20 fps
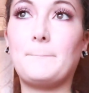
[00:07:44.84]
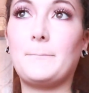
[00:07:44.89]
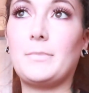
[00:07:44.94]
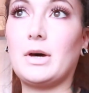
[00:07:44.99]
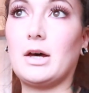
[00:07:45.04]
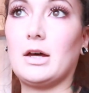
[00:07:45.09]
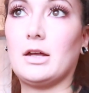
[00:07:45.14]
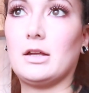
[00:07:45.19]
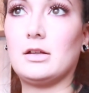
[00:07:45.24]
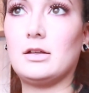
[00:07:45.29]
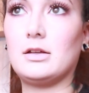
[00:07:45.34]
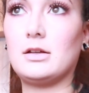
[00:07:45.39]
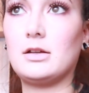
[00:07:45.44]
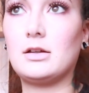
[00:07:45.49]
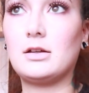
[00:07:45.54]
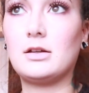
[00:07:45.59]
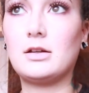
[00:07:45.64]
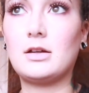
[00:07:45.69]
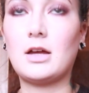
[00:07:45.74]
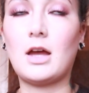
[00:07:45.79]
but
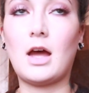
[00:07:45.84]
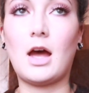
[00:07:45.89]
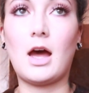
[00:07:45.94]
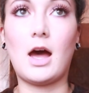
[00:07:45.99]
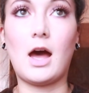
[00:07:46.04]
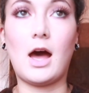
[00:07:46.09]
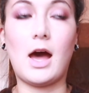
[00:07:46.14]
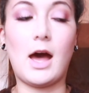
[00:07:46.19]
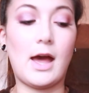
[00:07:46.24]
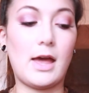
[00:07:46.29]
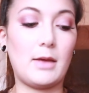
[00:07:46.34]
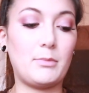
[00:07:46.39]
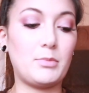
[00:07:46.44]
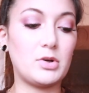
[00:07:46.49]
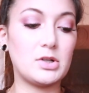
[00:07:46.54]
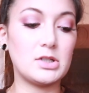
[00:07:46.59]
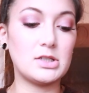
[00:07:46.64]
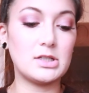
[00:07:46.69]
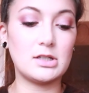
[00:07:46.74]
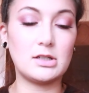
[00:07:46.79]
I
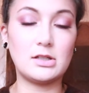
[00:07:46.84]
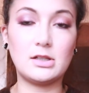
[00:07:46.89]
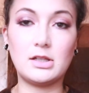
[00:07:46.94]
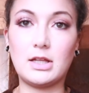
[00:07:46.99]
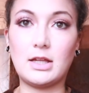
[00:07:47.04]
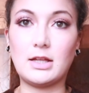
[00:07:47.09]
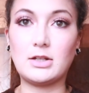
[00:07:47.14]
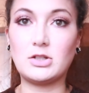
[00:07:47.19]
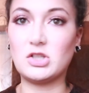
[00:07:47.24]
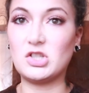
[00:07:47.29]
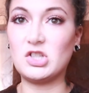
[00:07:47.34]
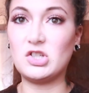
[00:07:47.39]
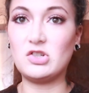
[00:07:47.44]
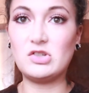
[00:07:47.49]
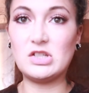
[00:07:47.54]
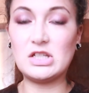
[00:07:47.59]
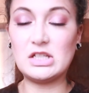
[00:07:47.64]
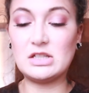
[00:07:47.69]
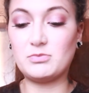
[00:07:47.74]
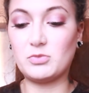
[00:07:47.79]
personally just
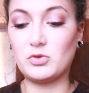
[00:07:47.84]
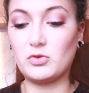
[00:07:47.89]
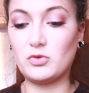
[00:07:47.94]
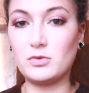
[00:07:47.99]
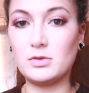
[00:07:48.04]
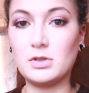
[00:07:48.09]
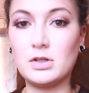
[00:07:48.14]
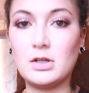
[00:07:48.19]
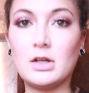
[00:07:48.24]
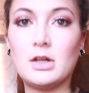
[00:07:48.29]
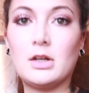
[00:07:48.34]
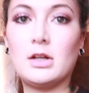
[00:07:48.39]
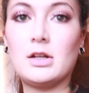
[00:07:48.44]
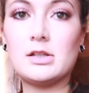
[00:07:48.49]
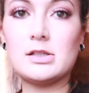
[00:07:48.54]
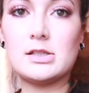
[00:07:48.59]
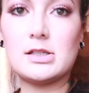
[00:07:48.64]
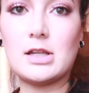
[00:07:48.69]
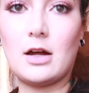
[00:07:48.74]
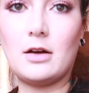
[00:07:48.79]
use a spoon. So